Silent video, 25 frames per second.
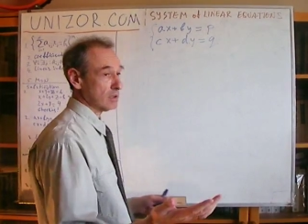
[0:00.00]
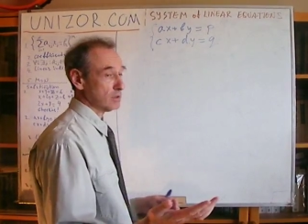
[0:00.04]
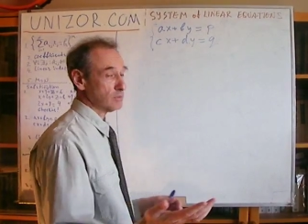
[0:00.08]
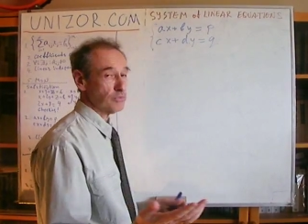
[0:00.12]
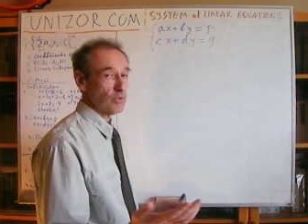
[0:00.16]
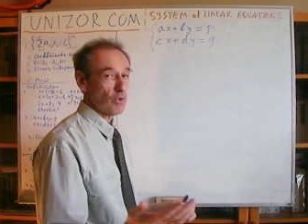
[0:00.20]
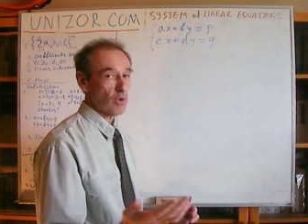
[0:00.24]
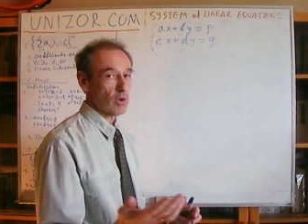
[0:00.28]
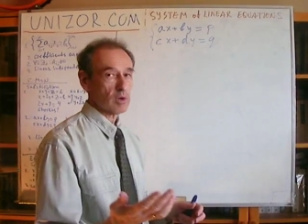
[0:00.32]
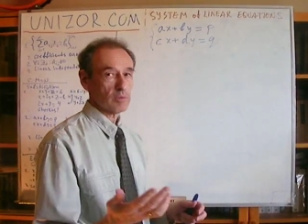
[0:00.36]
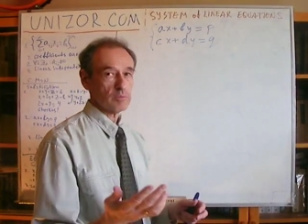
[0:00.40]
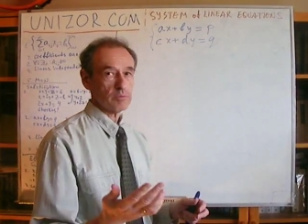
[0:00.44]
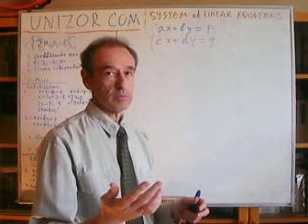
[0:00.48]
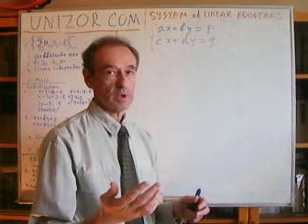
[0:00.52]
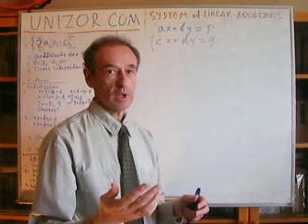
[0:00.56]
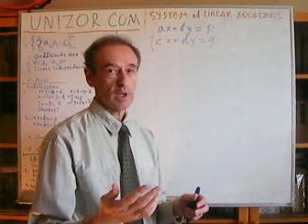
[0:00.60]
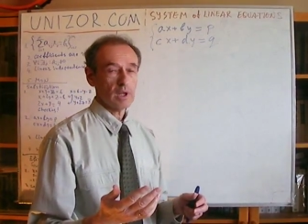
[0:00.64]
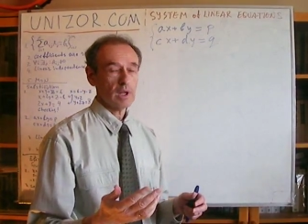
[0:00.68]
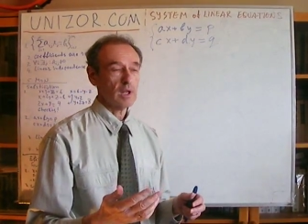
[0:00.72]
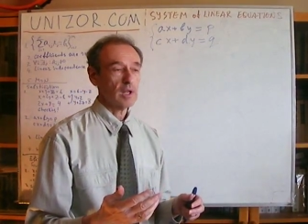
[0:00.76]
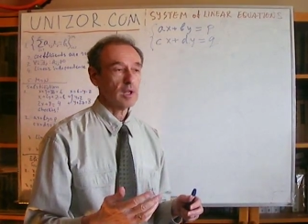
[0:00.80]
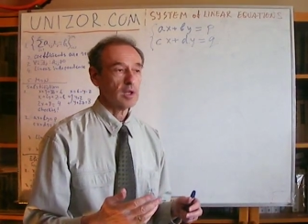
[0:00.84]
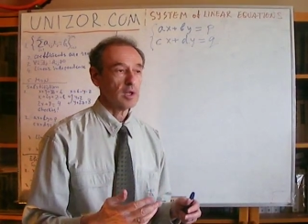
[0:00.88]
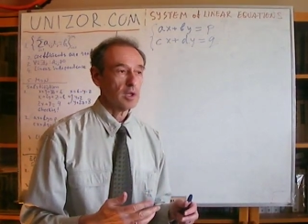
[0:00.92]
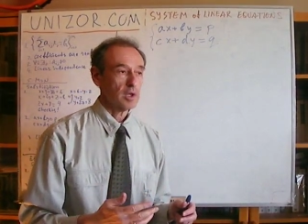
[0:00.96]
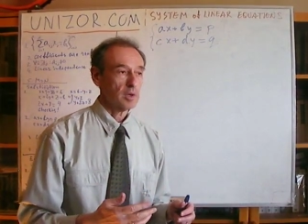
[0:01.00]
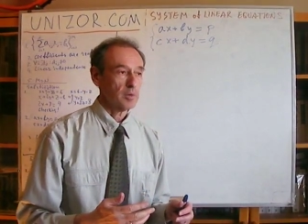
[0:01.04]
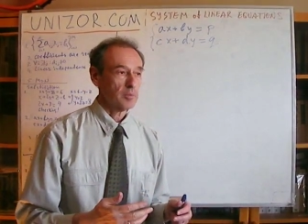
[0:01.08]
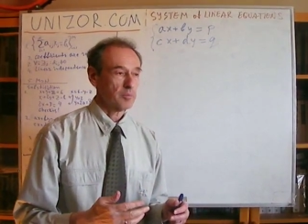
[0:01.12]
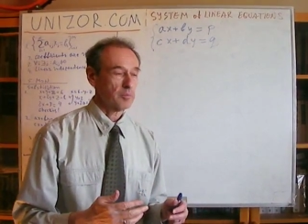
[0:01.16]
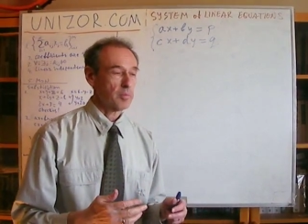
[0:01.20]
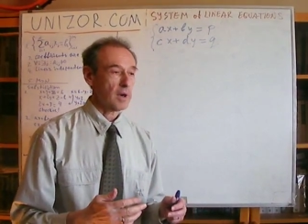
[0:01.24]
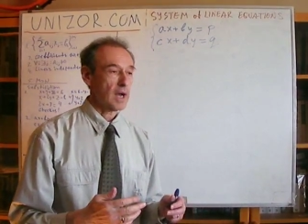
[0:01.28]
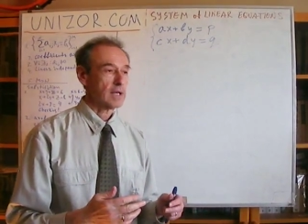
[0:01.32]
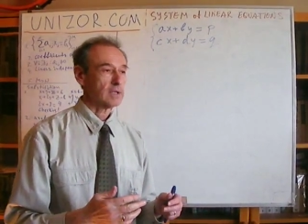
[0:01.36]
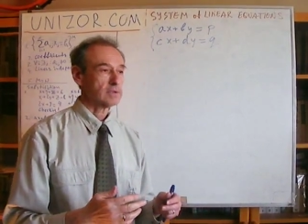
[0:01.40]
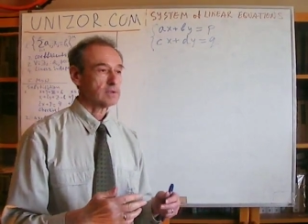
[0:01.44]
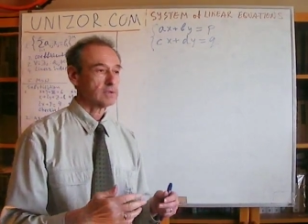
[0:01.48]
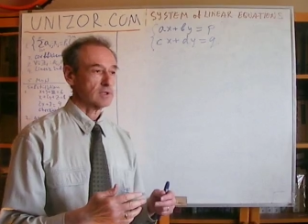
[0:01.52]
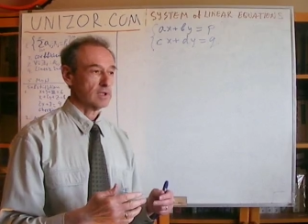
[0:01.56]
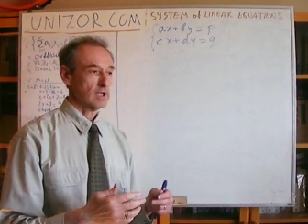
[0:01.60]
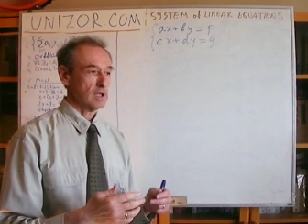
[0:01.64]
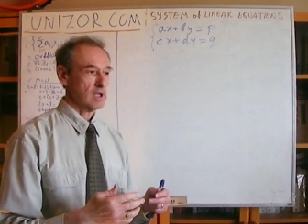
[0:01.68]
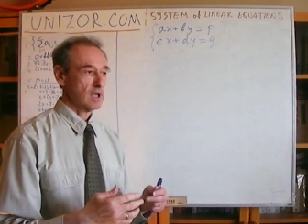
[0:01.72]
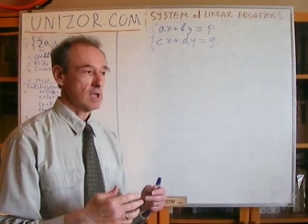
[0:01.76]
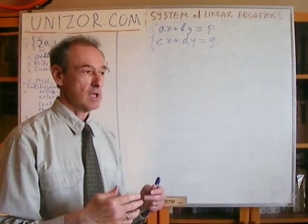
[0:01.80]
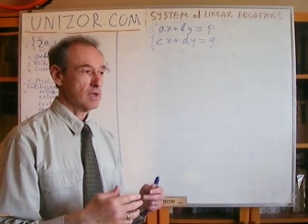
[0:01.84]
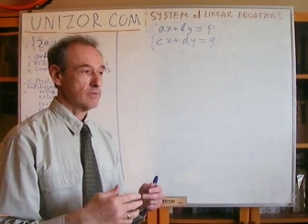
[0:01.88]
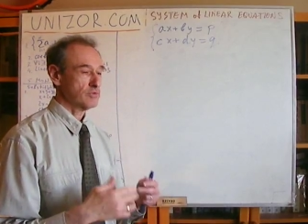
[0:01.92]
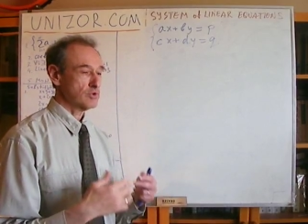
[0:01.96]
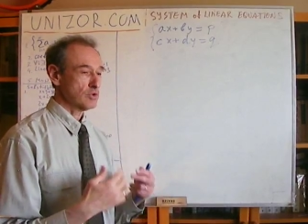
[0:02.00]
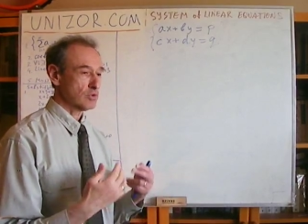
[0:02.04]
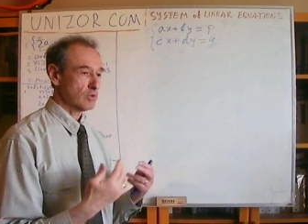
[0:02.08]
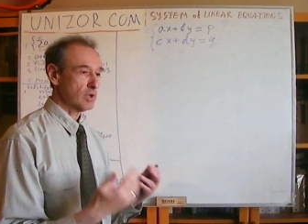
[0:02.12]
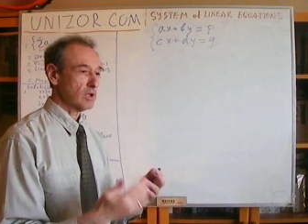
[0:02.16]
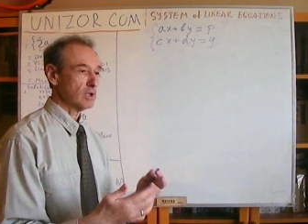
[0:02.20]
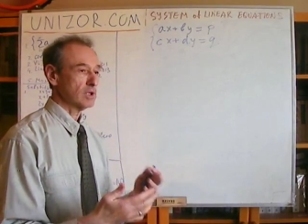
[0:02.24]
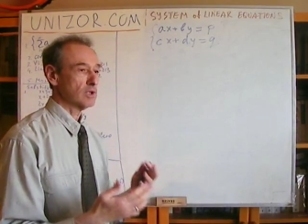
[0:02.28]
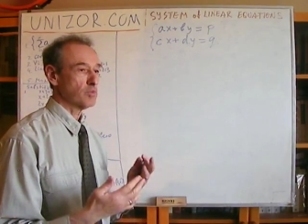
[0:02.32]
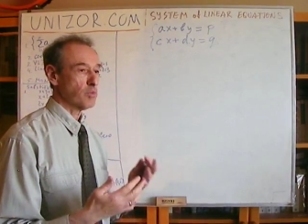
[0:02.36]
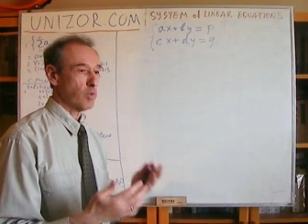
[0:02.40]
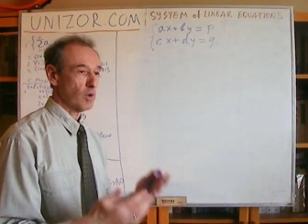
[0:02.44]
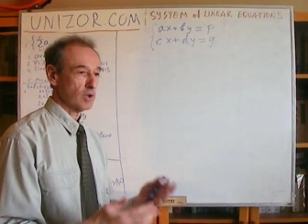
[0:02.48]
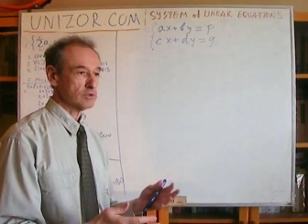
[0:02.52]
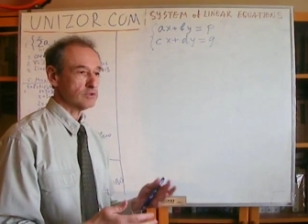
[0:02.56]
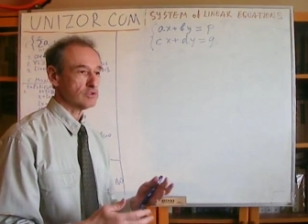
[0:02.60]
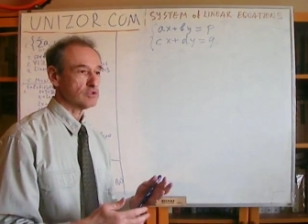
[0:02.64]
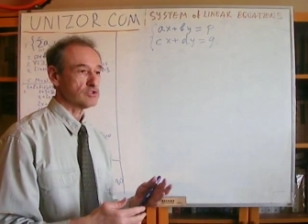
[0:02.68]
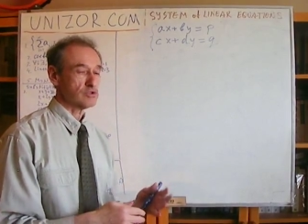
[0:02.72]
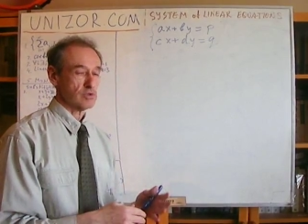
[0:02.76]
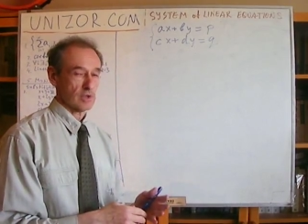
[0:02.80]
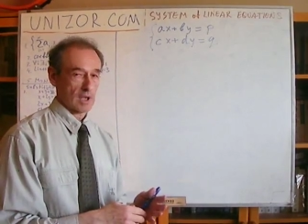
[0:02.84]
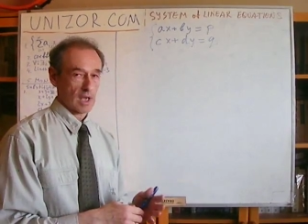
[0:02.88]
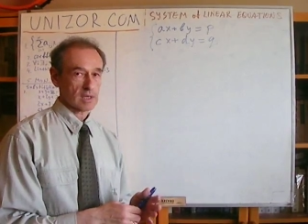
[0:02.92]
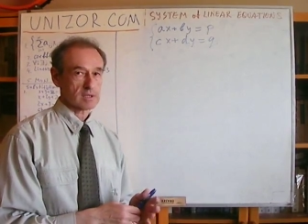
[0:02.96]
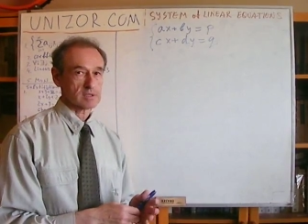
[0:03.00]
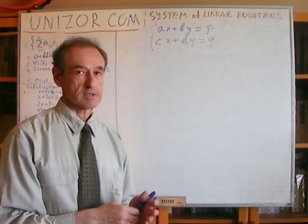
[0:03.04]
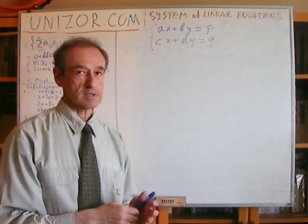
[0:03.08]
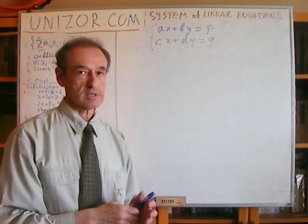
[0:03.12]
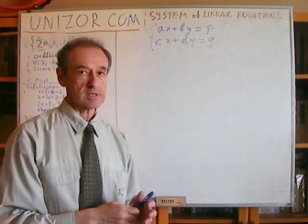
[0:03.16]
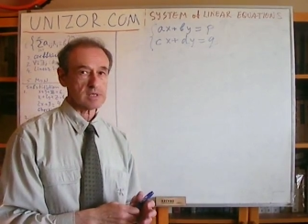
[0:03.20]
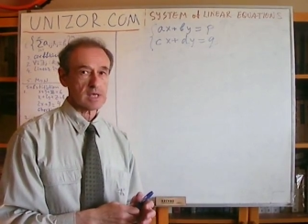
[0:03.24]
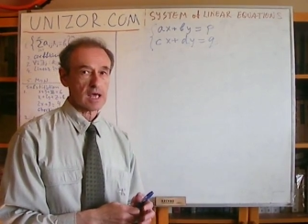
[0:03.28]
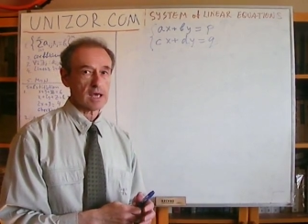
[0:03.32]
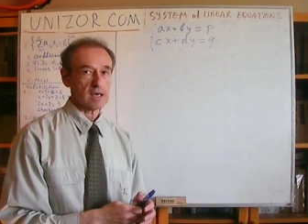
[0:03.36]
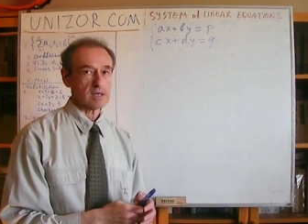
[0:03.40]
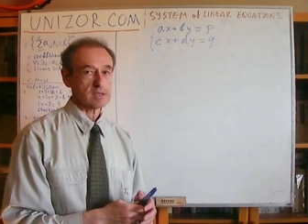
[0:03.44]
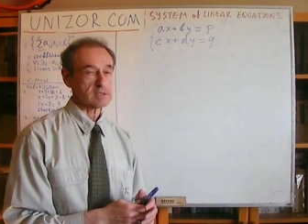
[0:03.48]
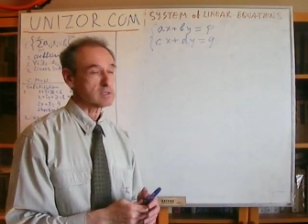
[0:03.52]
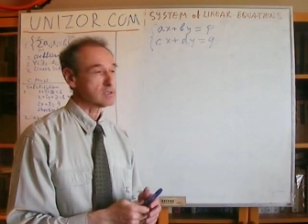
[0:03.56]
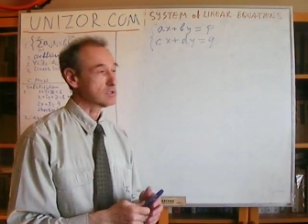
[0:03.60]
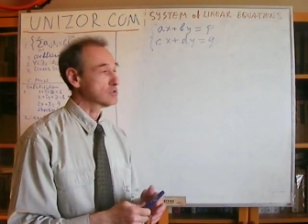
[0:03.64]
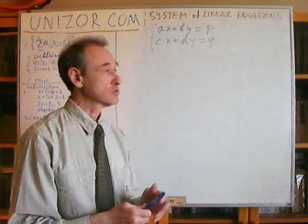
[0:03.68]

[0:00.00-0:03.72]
form, but if you really want to exercise,